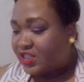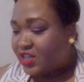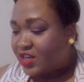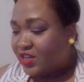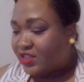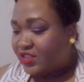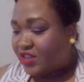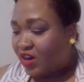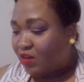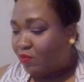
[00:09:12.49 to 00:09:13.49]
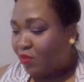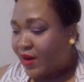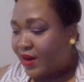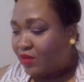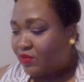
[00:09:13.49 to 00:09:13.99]
dark brown,
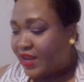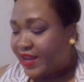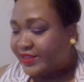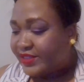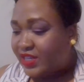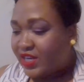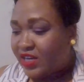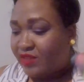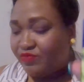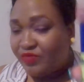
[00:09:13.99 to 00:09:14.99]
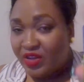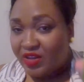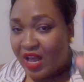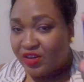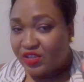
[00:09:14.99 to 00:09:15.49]
$18
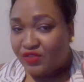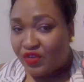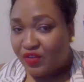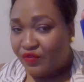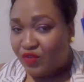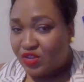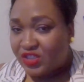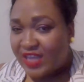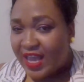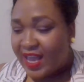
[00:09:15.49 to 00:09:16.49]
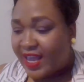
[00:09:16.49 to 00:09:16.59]
for the full size.